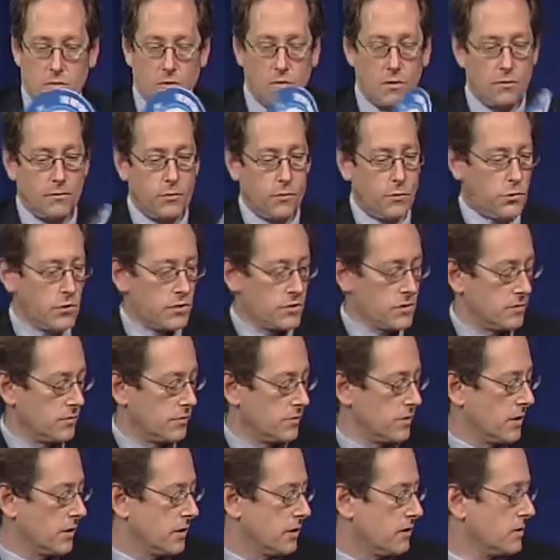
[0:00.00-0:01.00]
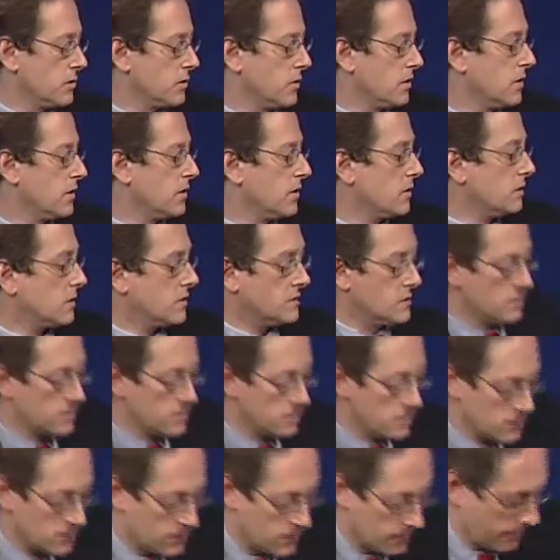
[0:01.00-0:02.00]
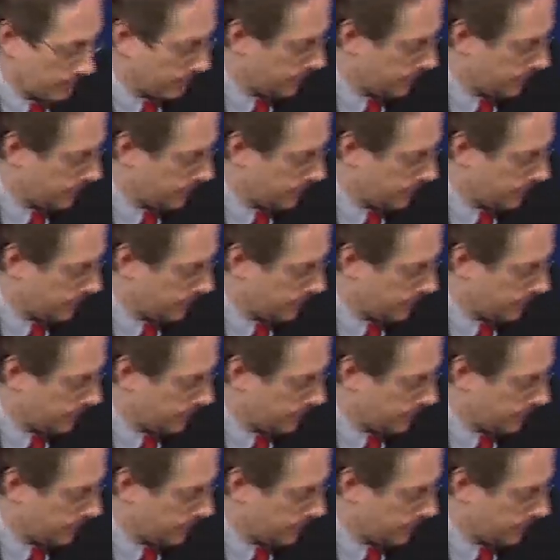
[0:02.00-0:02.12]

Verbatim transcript: our portion plate. So here is